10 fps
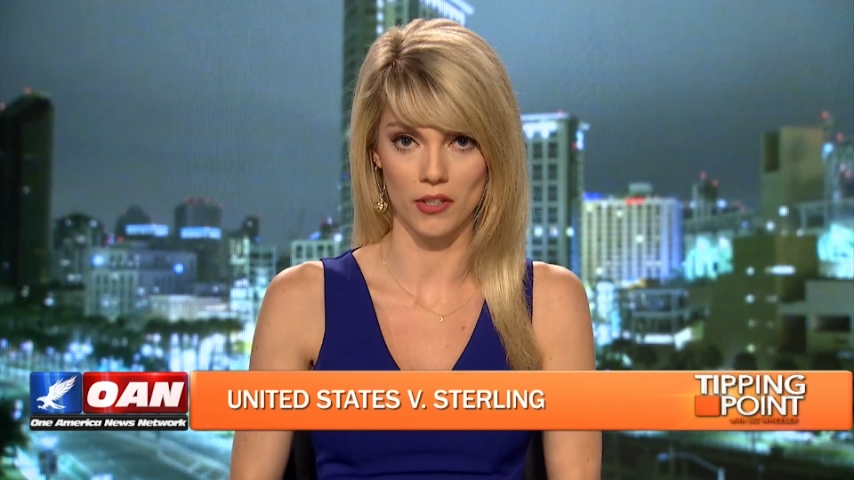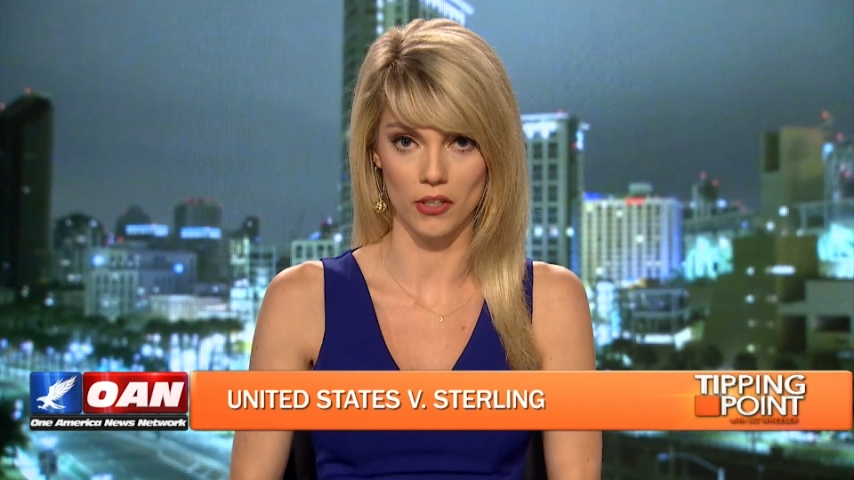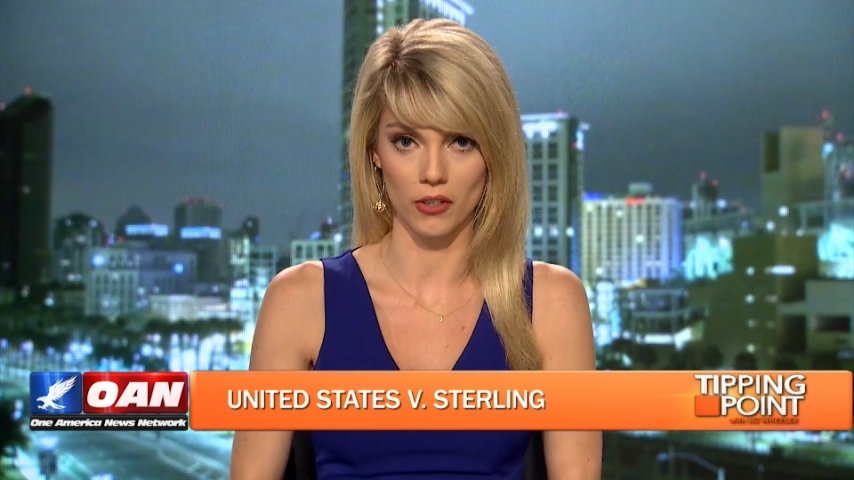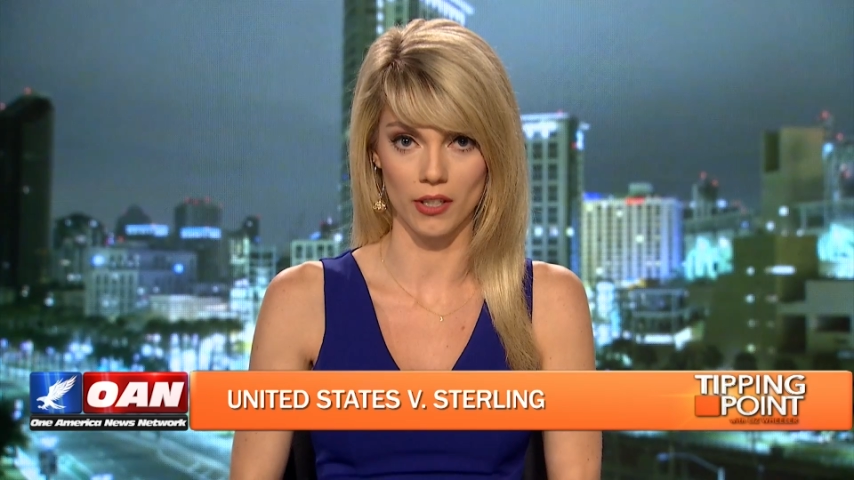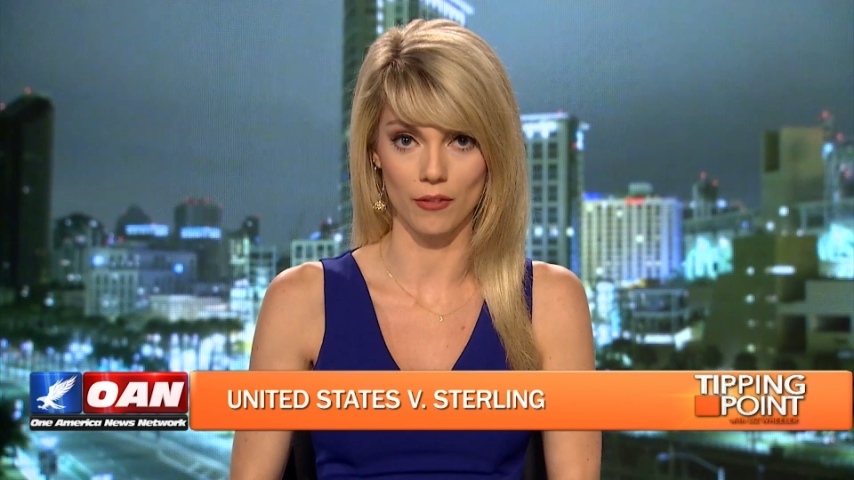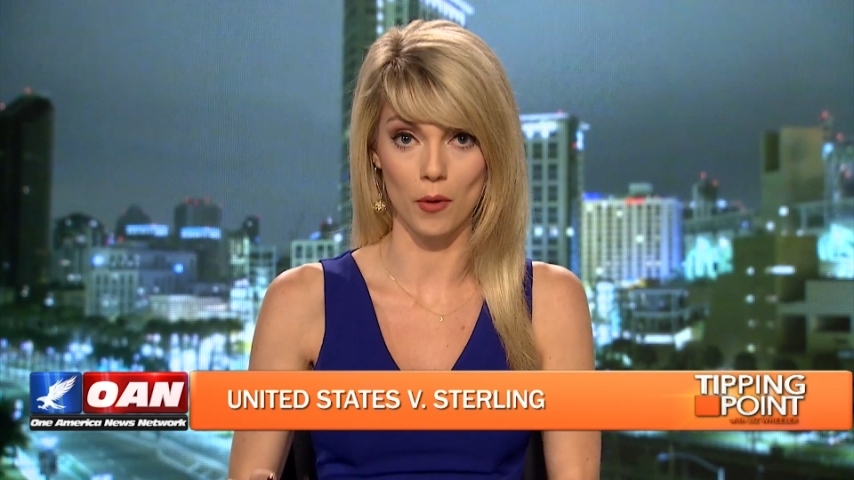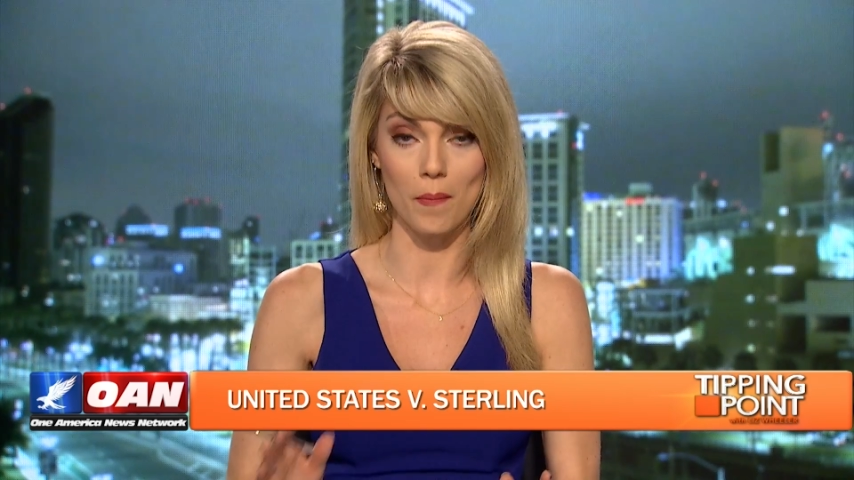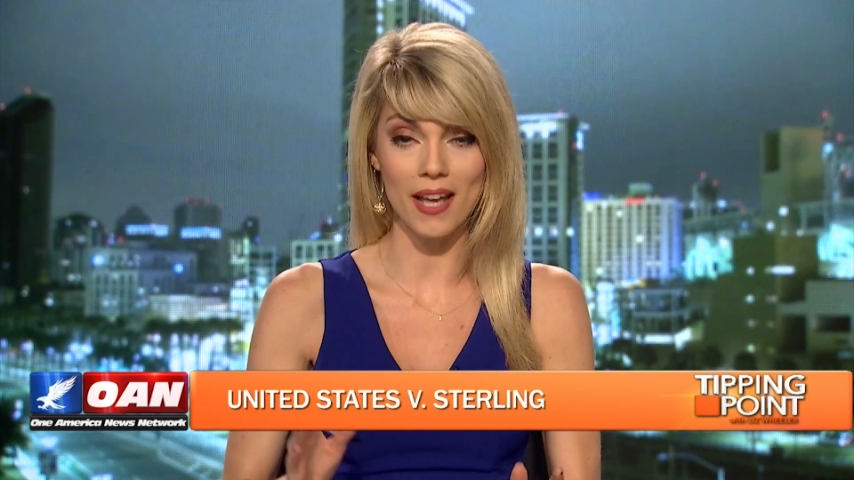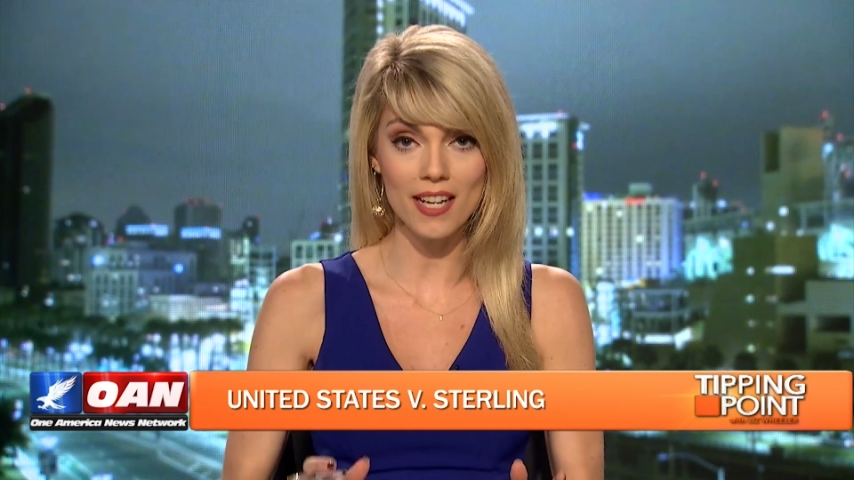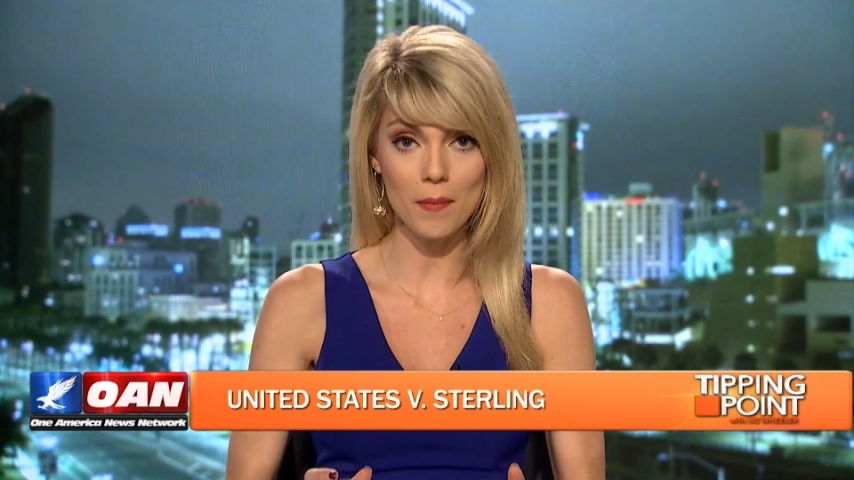Sterling from
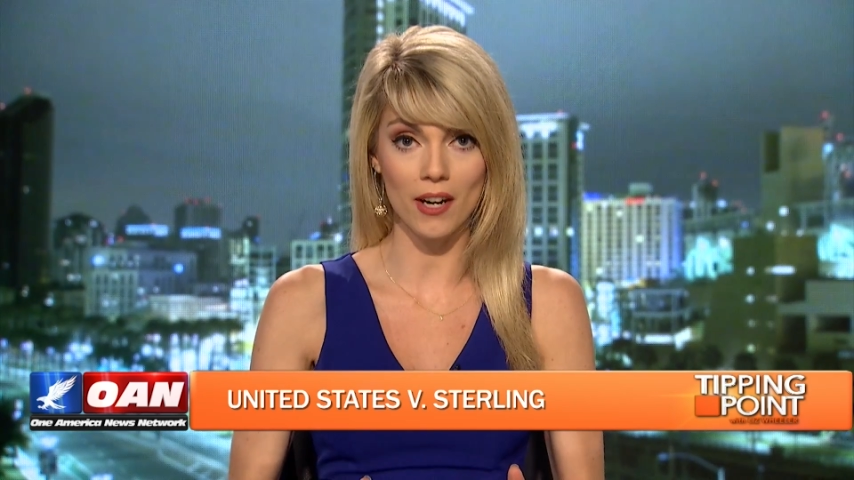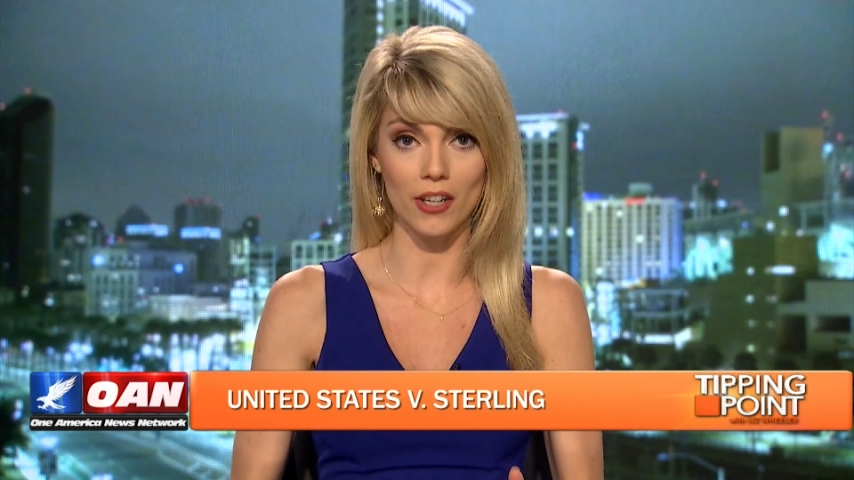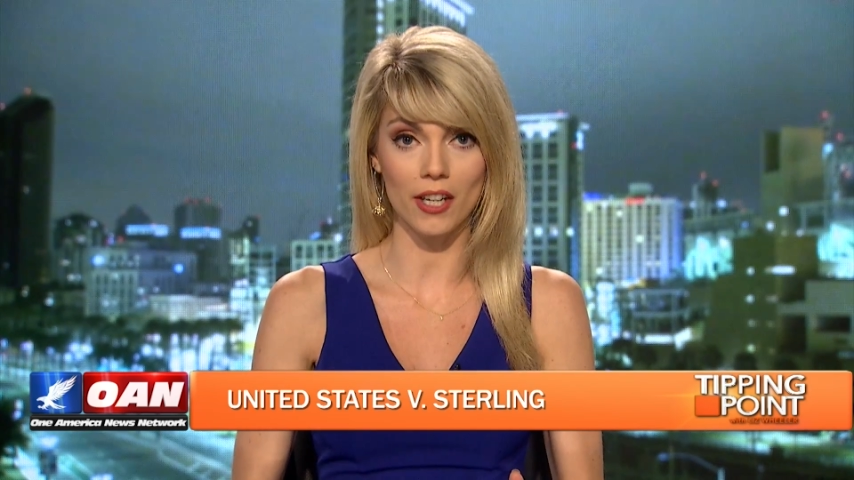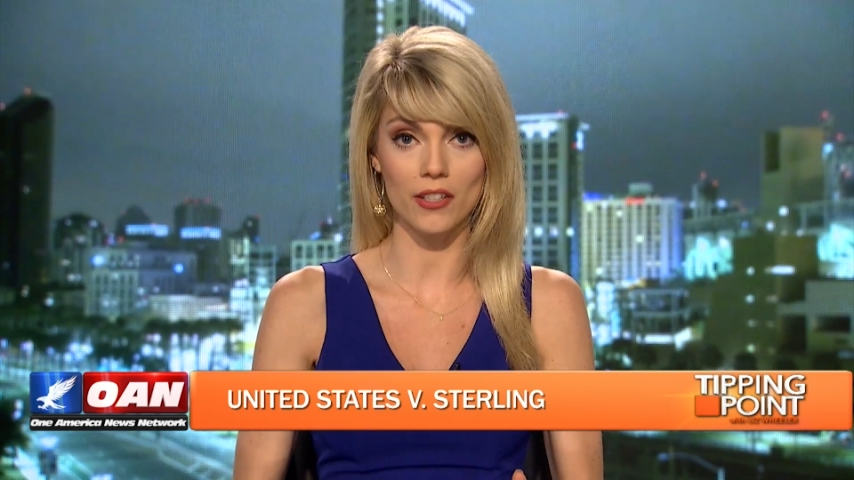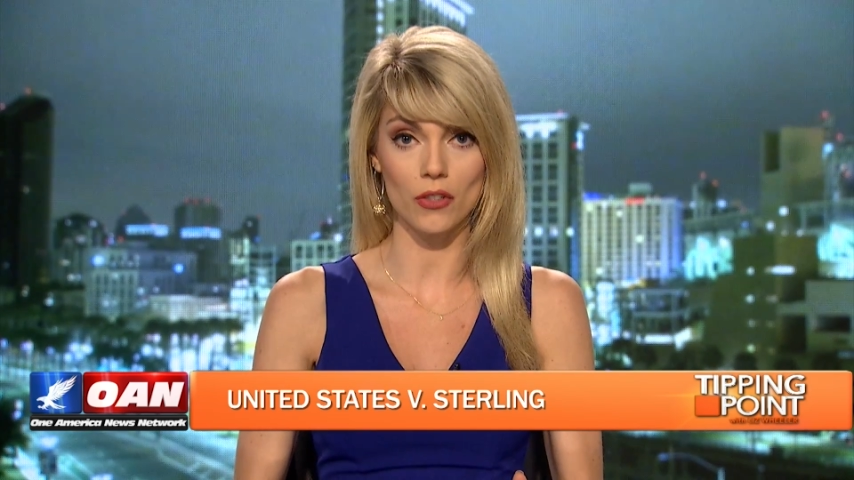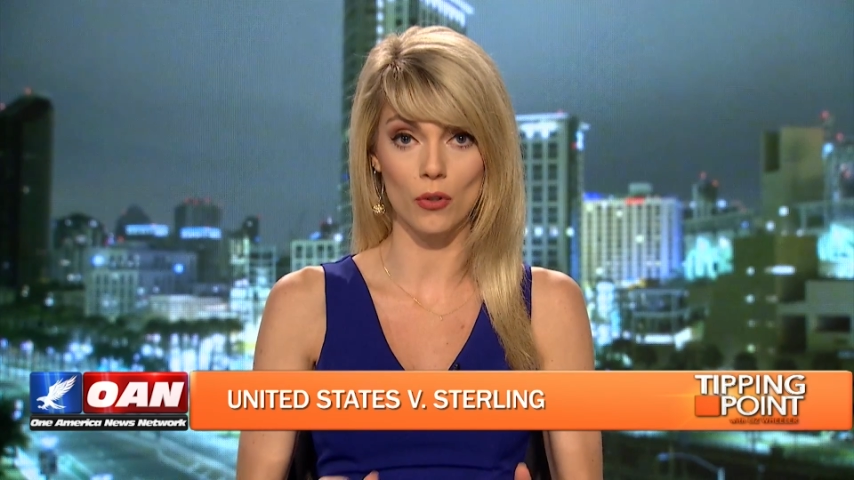many Americans